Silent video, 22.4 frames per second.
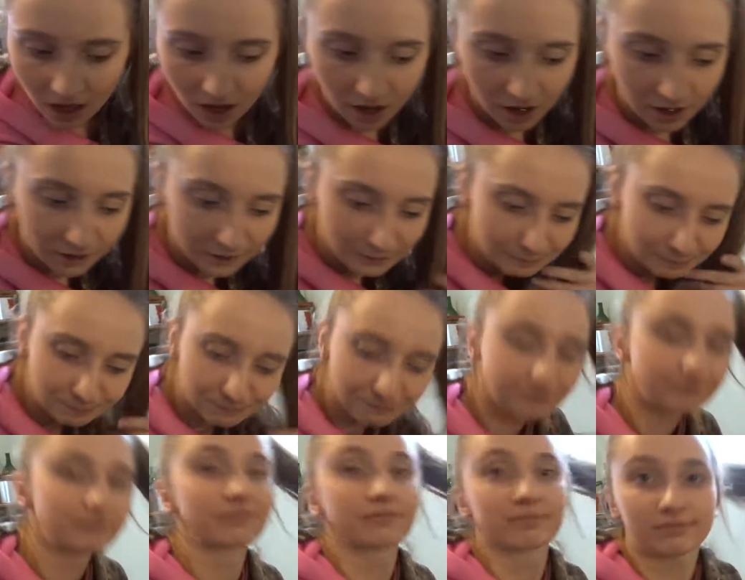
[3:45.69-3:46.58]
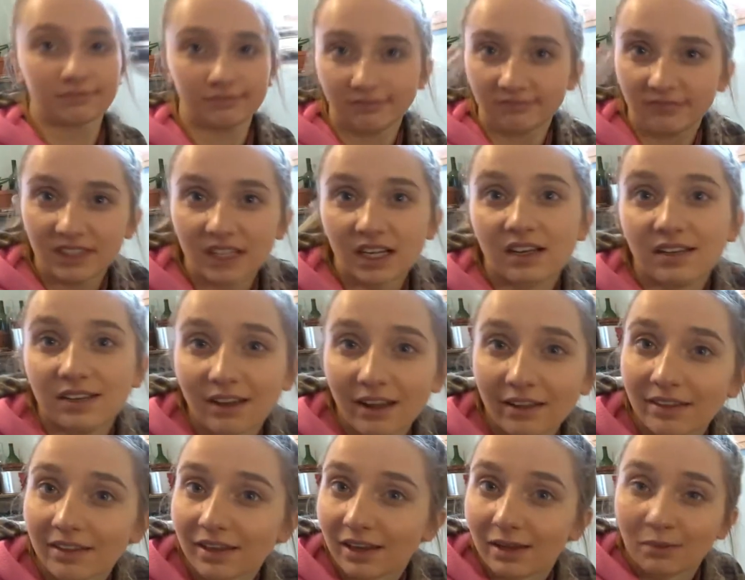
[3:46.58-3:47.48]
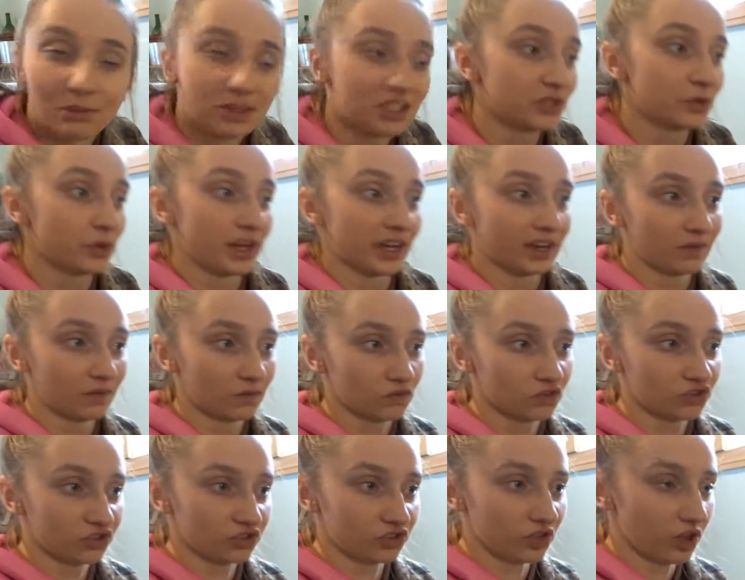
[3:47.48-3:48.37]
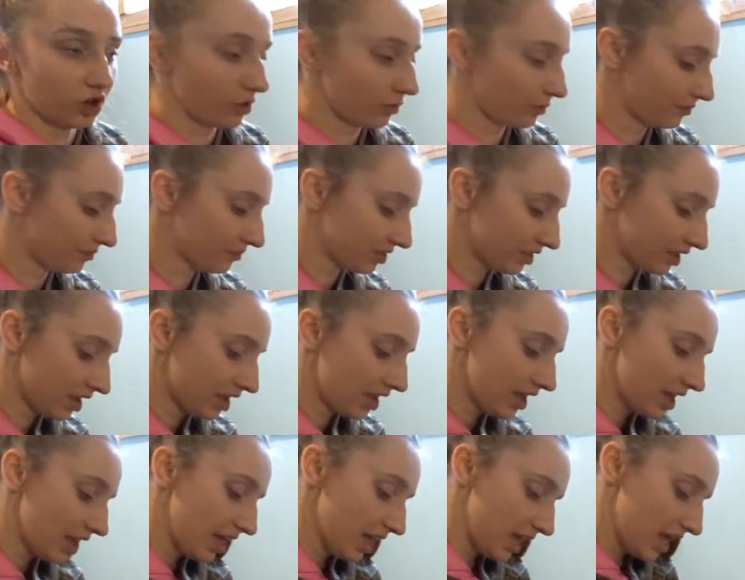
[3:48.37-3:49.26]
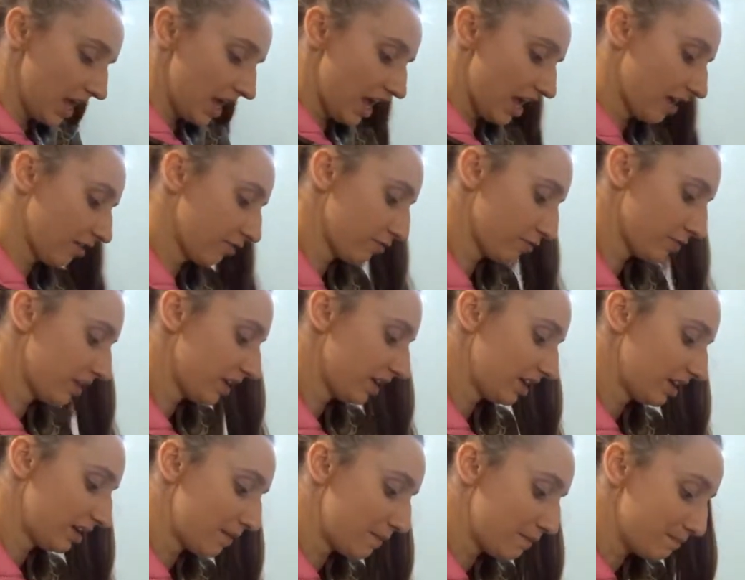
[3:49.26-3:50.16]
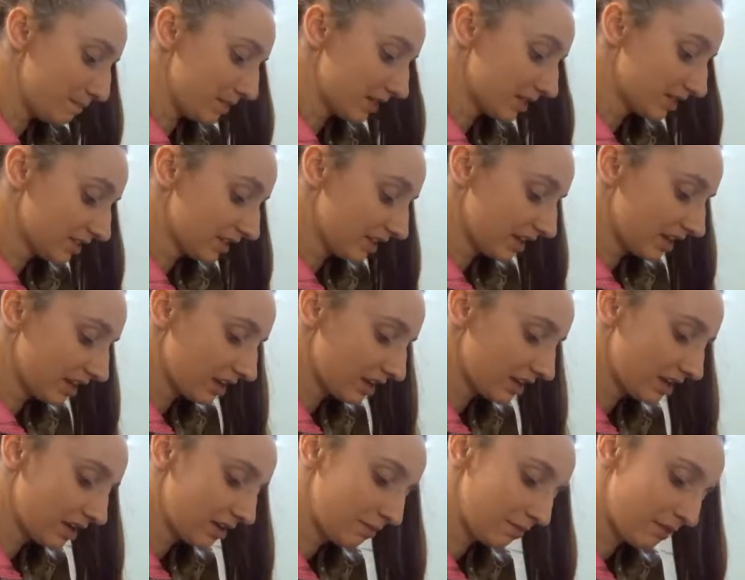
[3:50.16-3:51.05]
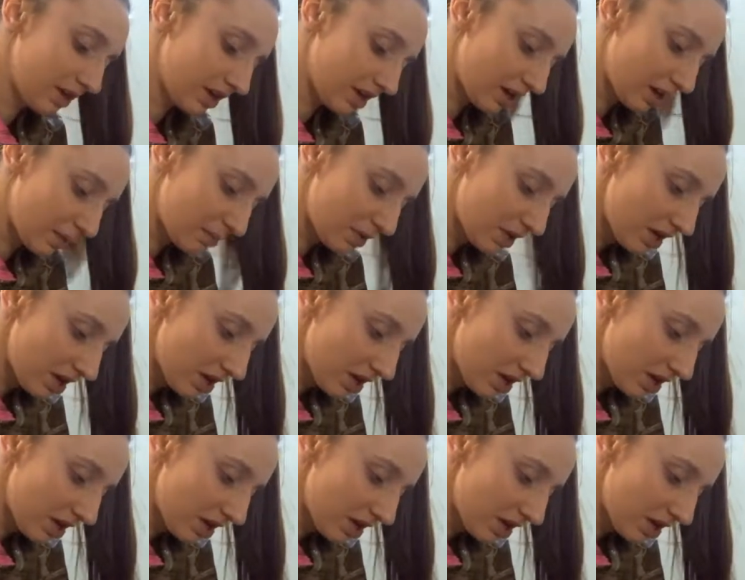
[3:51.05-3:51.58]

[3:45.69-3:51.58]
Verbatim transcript: um, nothing in between. So I've been mixing makeup.